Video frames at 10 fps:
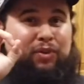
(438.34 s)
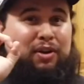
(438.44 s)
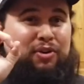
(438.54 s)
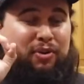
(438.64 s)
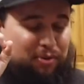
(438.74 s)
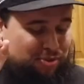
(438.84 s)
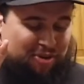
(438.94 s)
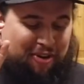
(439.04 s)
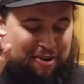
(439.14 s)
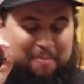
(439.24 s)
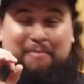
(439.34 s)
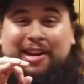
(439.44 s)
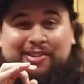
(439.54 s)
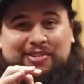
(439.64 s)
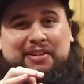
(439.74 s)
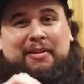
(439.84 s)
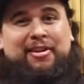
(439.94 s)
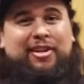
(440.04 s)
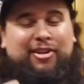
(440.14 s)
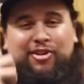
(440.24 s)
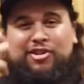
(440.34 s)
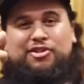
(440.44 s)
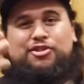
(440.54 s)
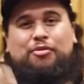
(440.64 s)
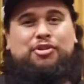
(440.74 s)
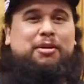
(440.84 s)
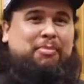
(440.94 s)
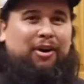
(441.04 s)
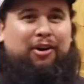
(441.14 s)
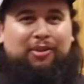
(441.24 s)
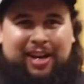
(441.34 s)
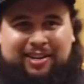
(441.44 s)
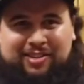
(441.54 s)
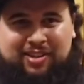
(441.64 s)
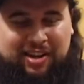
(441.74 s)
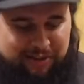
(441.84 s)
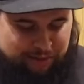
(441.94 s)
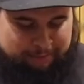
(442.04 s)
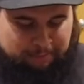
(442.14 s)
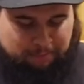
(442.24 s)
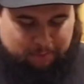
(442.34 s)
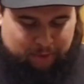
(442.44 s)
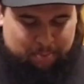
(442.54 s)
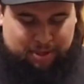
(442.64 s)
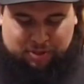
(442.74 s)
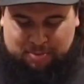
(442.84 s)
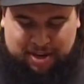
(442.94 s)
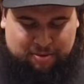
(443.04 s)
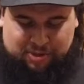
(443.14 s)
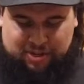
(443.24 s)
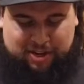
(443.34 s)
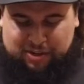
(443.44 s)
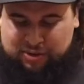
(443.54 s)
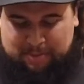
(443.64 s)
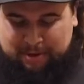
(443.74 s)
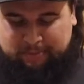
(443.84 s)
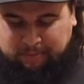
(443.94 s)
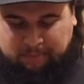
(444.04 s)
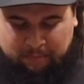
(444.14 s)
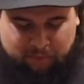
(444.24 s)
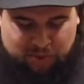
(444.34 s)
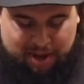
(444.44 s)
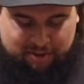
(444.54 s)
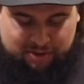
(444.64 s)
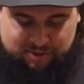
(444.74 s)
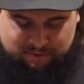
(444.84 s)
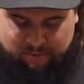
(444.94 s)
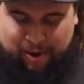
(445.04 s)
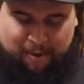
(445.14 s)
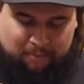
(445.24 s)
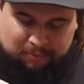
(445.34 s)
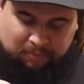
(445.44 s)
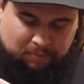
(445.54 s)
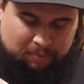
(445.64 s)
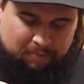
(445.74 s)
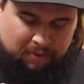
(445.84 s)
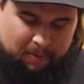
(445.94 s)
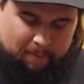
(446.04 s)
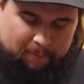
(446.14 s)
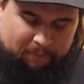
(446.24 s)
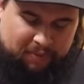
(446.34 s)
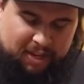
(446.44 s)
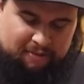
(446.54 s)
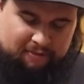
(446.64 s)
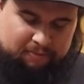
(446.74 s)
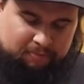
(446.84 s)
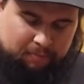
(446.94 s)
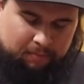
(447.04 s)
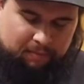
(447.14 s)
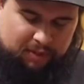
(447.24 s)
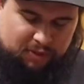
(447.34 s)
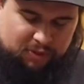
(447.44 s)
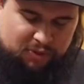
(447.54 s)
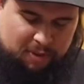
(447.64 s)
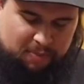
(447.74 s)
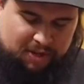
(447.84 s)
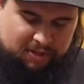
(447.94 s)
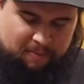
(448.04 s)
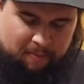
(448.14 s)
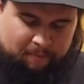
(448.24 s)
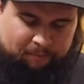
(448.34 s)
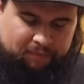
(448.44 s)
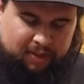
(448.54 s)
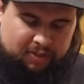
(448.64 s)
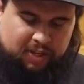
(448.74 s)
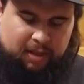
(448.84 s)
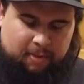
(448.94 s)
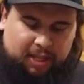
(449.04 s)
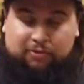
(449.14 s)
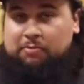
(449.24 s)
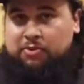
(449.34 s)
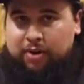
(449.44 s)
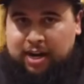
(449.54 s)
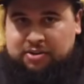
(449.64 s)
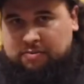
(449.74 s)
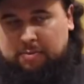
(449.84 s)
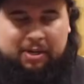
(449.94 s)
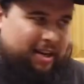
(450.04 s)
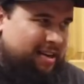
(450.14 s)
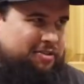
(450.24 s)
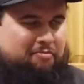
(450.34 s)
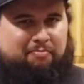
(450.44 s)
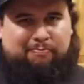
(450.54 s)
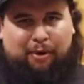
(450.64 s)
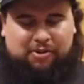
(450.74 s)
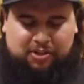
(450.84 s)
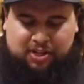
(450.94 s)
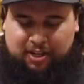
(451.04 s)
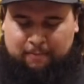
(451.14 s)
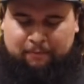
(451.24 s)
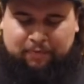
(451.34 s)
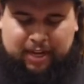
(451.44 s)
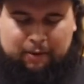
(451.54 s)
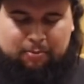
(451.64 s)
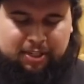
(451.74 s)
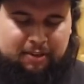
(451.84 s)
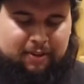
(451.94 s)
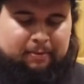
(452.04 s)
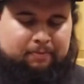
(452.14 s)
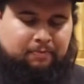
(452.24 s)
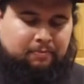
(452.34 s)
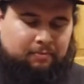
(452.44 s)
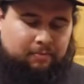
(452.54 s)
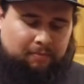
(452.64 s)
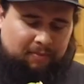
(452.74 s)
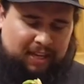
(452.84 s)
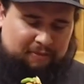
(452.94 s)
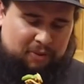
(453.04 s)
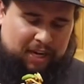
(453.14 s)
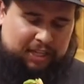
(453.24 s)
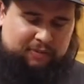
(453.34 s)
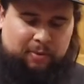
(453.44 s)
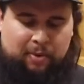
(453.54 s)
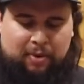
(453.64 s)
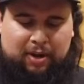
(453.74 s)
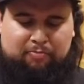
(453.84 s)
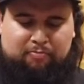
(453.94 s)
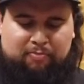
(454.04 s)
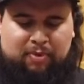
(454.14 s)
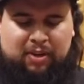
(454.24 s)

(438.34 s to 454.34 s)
The noodles are amazing, and it just soaked up all that sauce. But to be 100% honest, I mean, yeah, wow. If someone said they made this from scratch, I mean, I guess partially did, I would believe it. If you got this from a